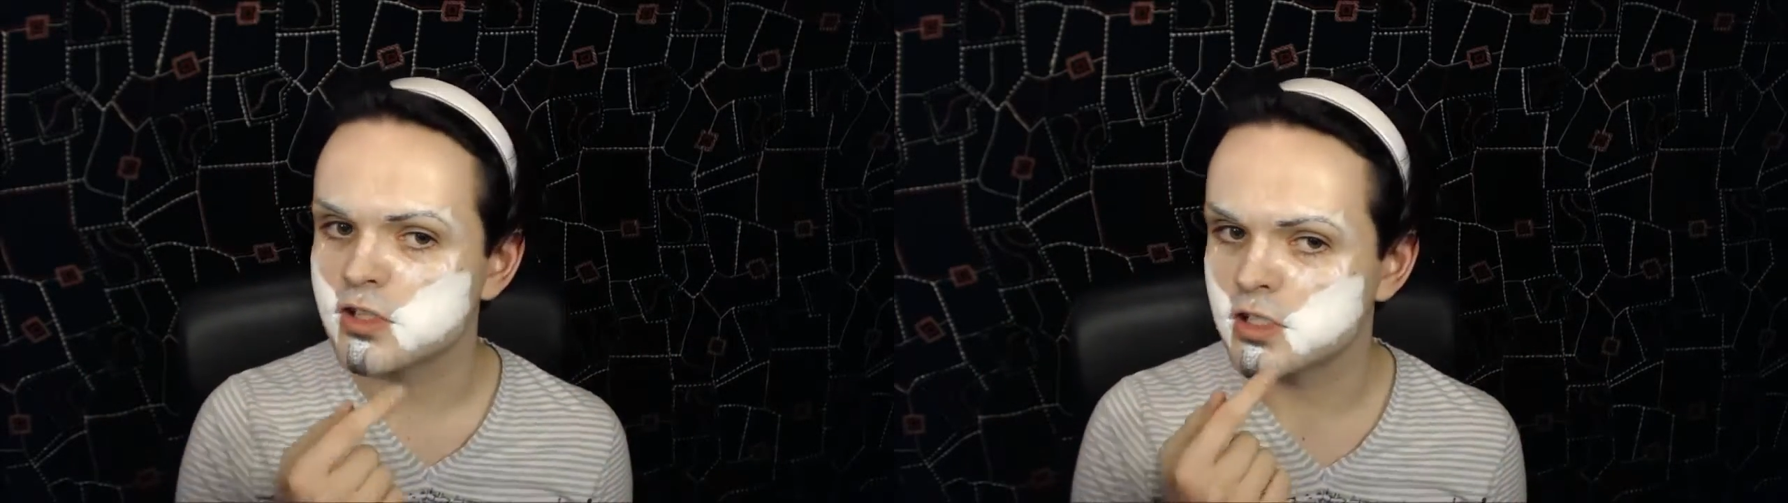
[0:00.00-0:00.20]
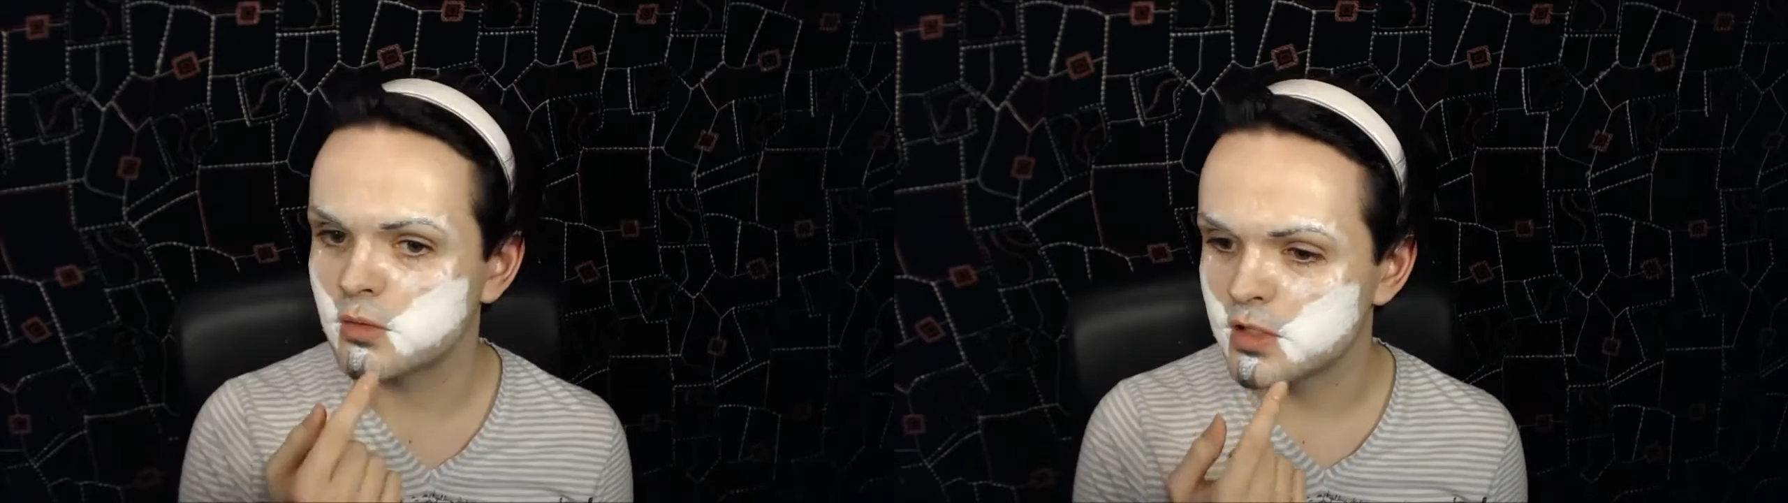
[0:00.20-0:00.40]

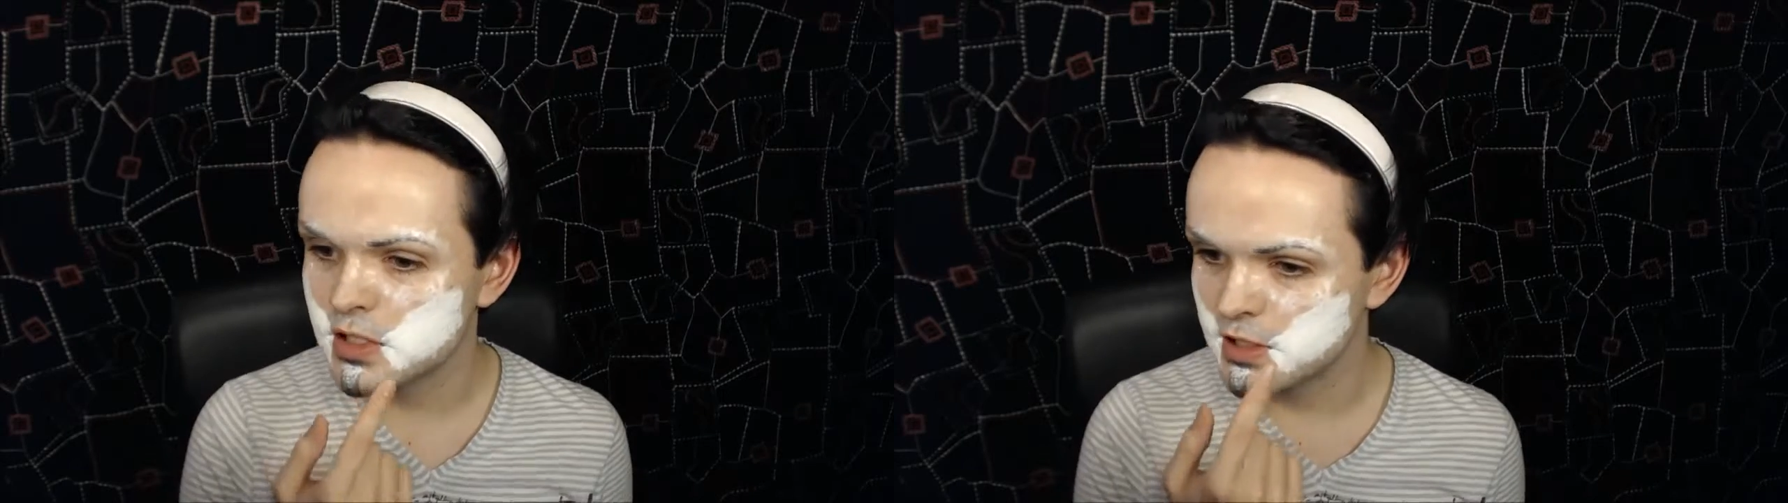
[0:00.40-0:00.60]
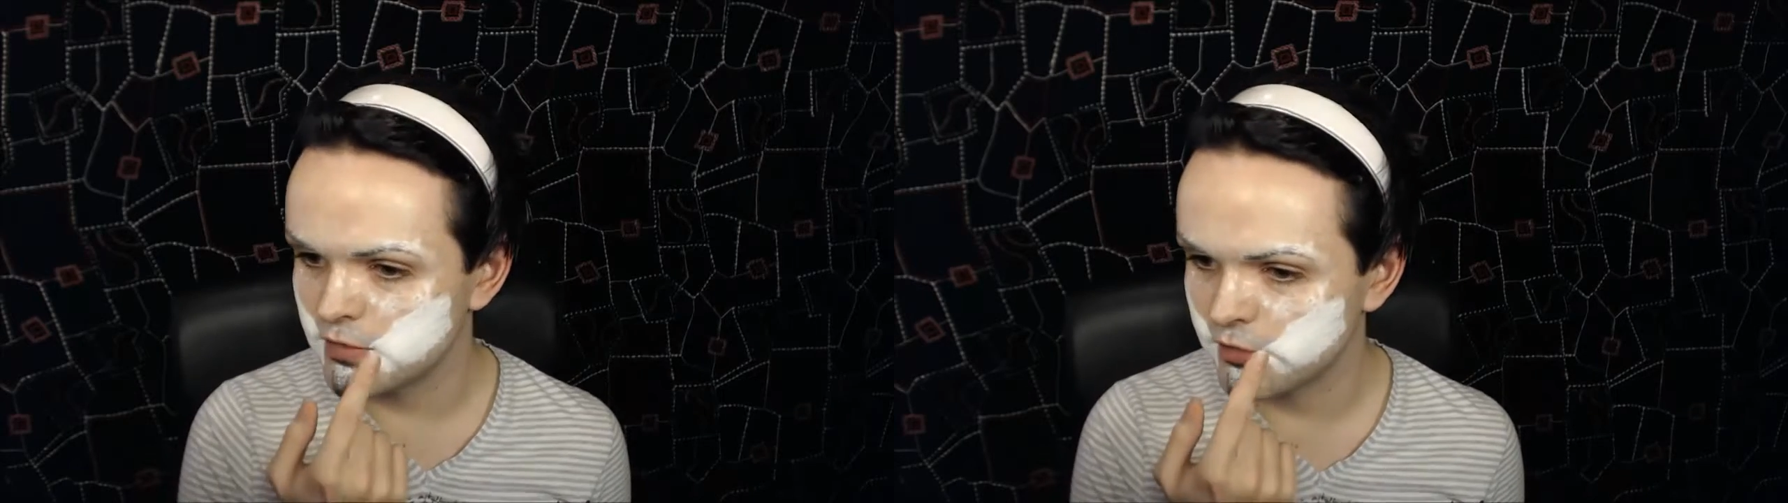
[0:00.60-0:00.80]
just so
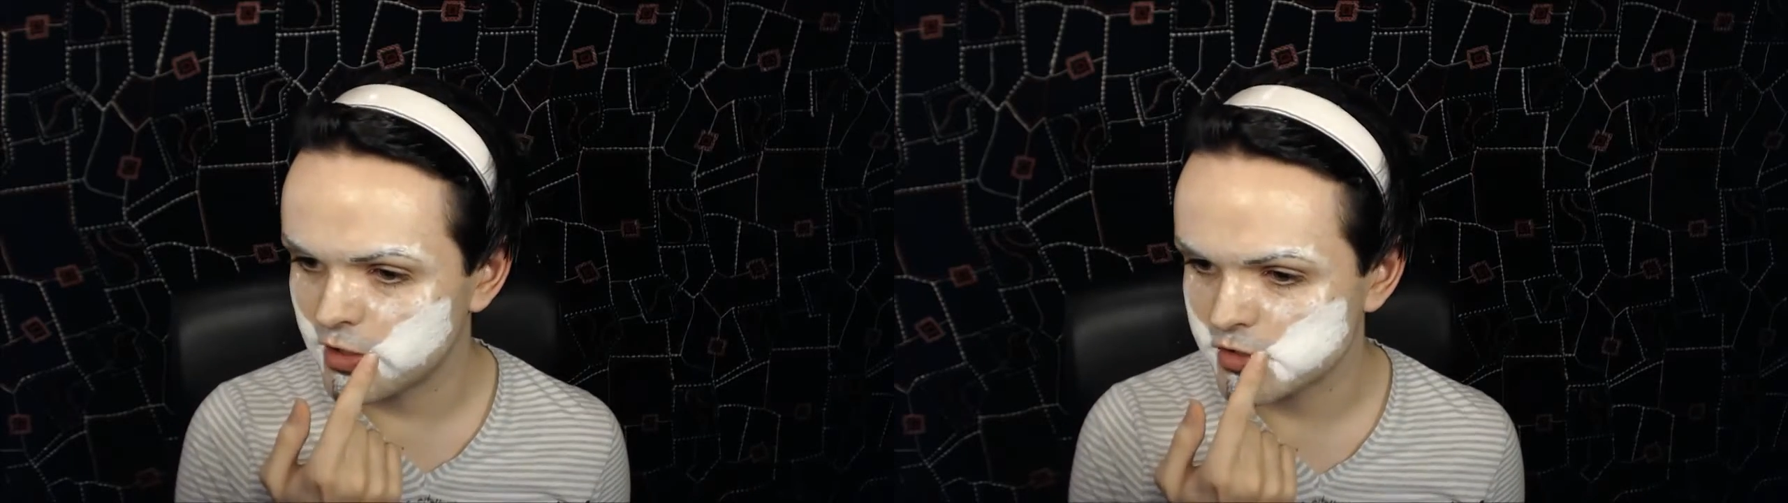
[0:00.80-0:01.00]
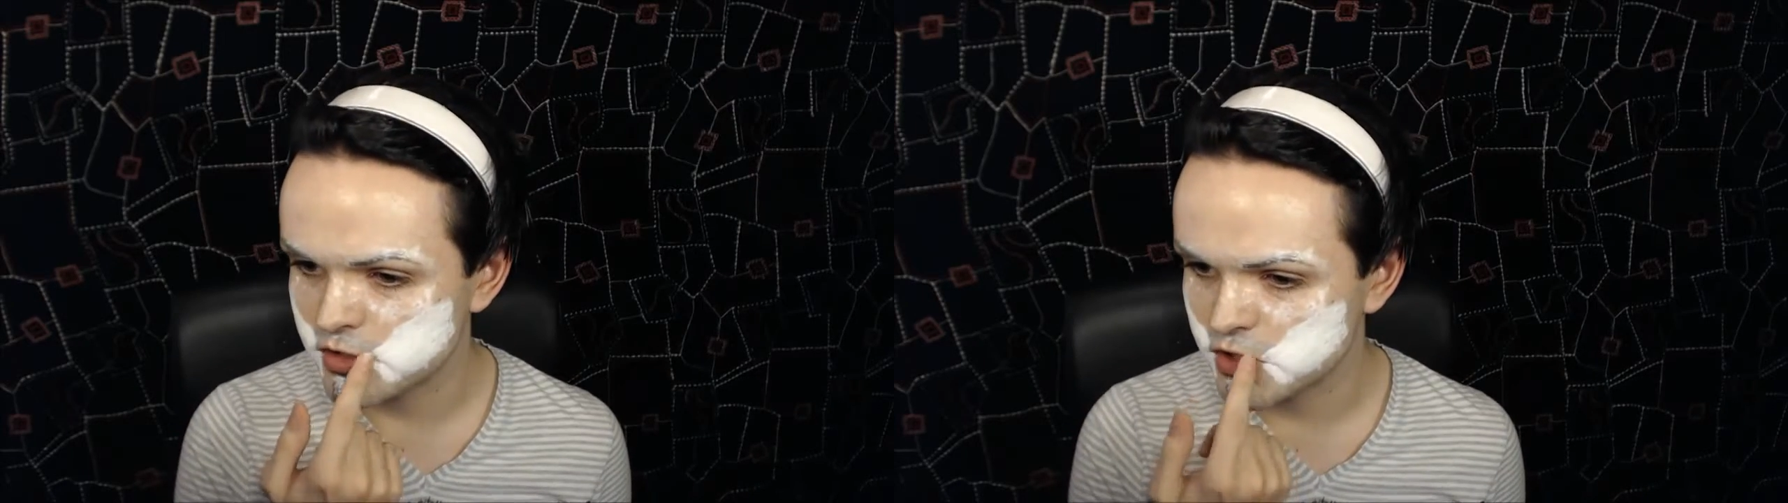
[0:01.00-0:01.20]
that the
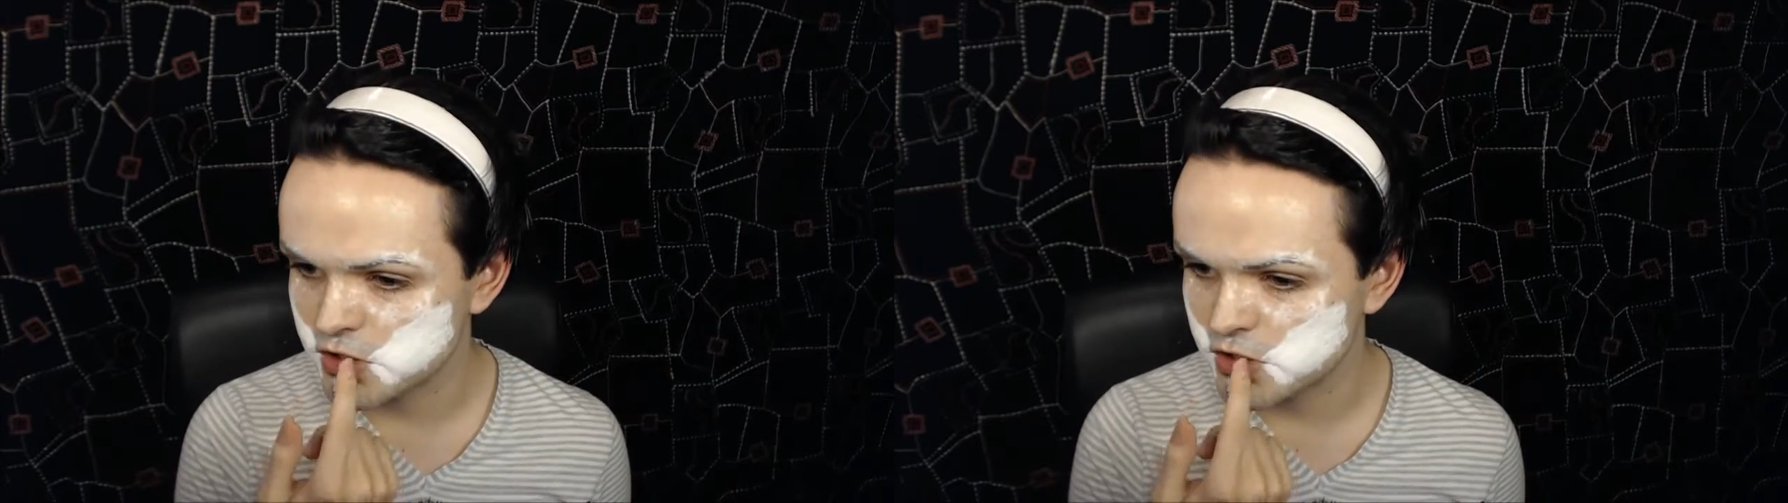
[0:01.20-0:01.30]
effect doesn't